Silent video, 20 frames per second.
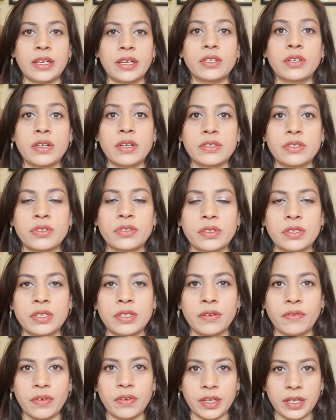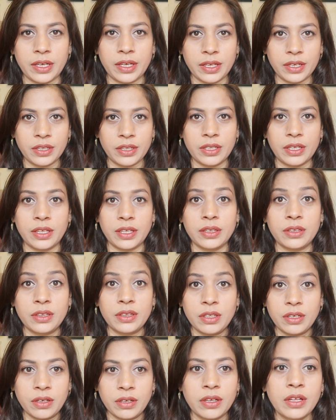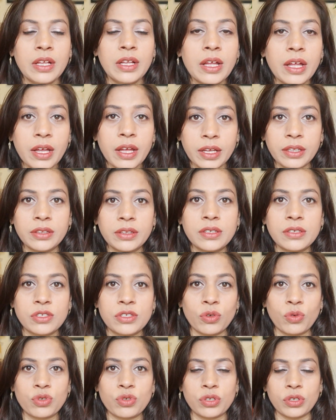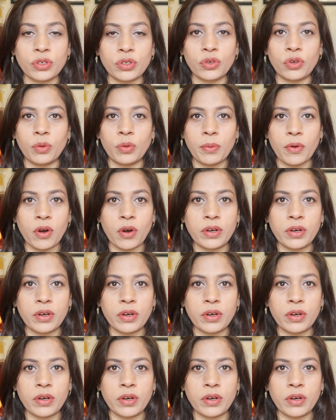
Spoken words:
and constructively in the social group,